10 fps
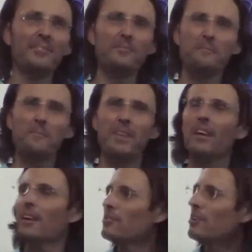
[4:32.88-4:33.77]
Yeah.
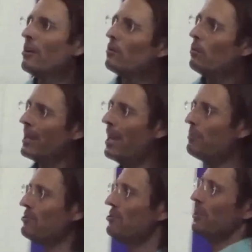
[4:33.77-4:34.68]
So what
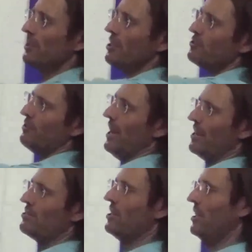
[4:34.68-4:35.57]
happens during this
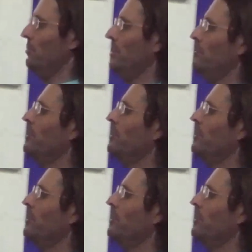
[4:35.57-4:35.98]
phase here,